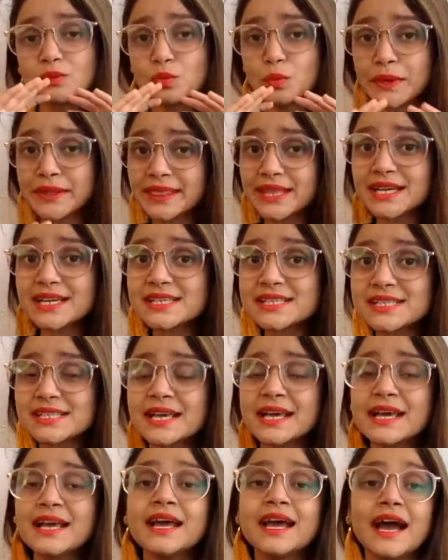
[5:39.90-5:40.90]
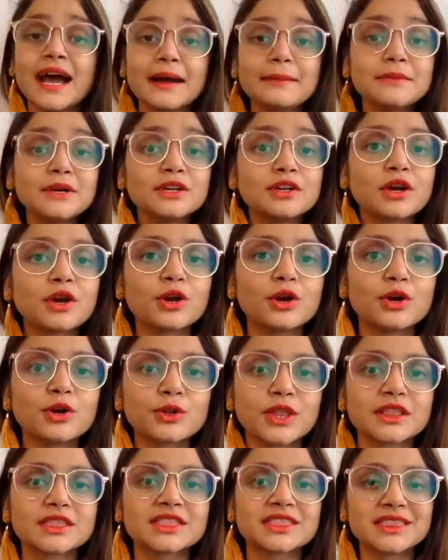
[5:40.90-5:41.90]
With this, I'm going to go to
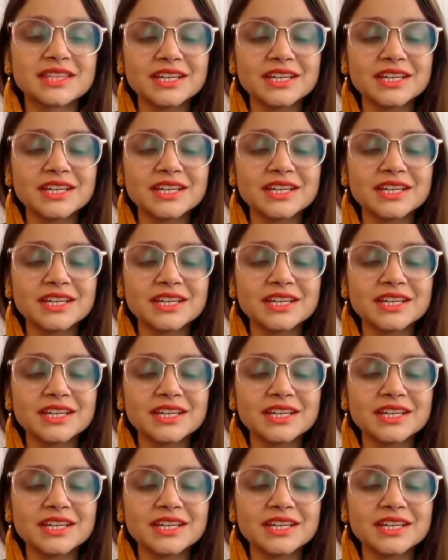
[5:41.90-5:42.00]
the